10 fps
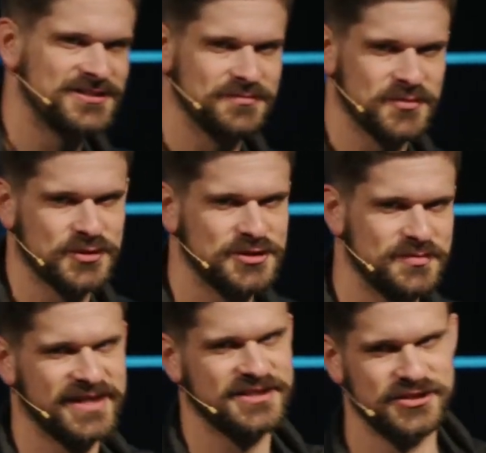I'm the worship
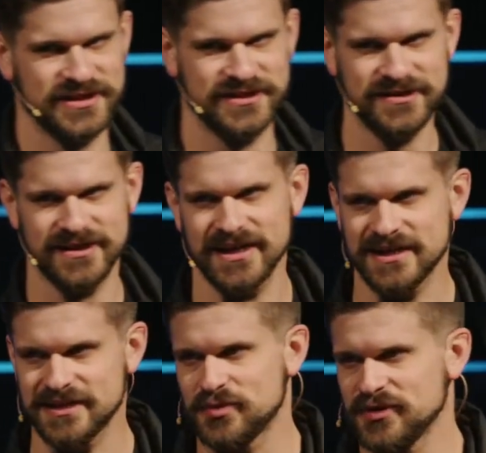pastor here, and I get the
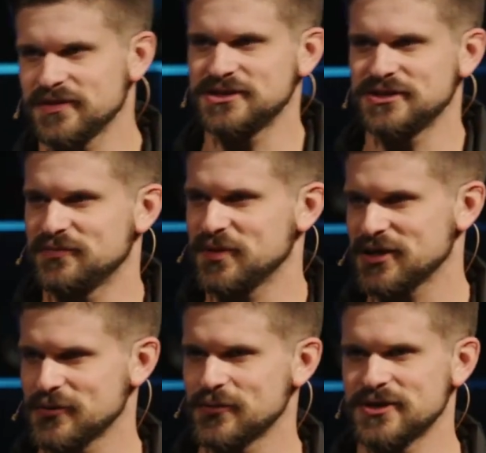privilege of bringing the
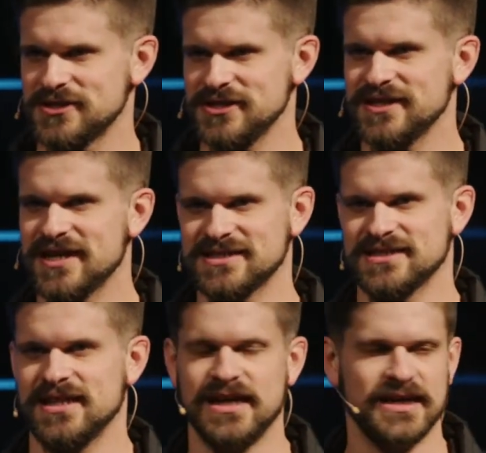word to you guys
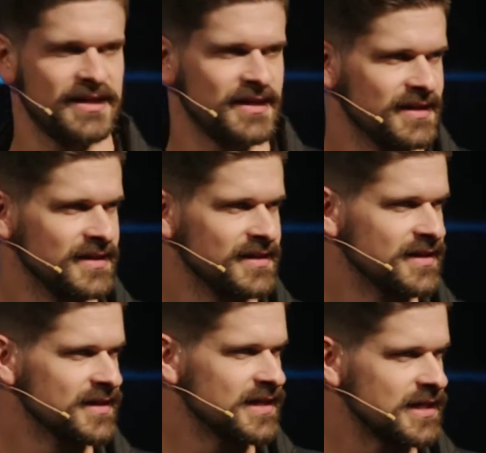today.
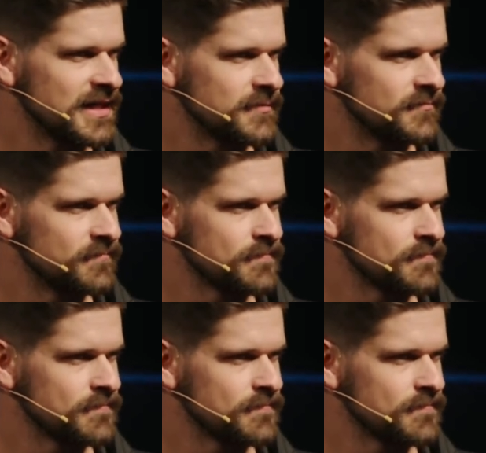Um,